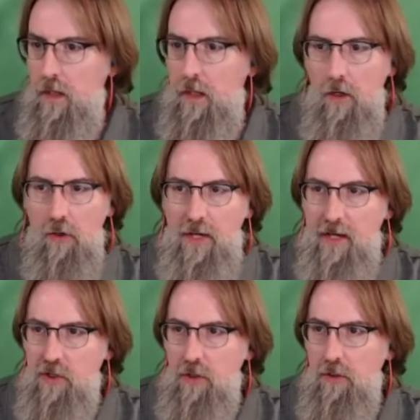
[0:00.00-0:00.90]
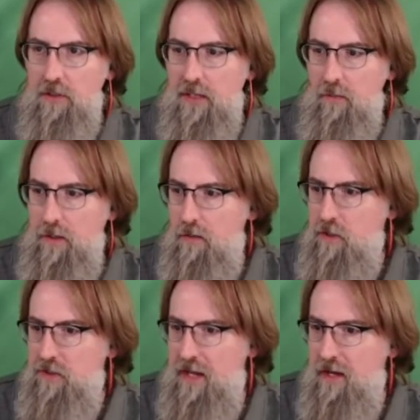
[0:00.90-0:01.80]
Okay, so it looks like we
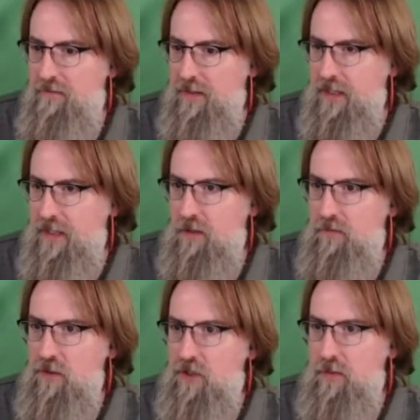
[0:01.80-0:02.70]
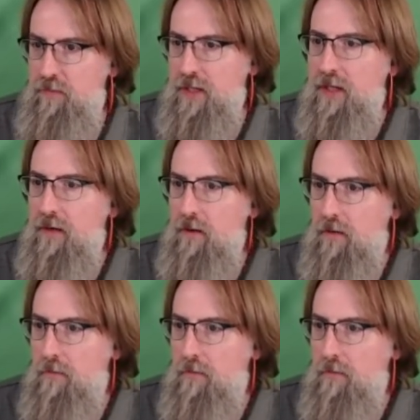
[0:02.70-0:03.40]
almost have an even split here.